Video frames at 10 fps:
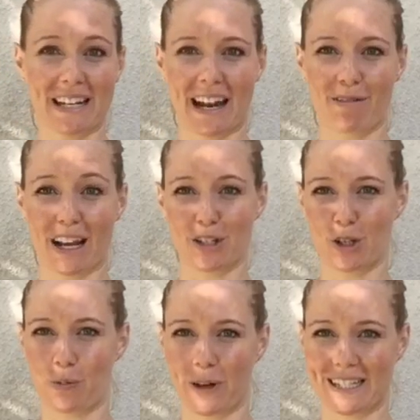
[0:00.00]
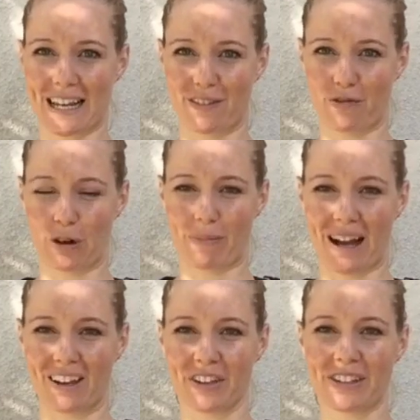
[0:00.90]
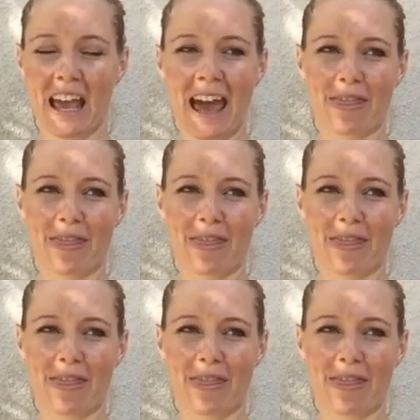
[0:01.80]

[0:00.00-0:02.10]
said I ran 2.74 miles.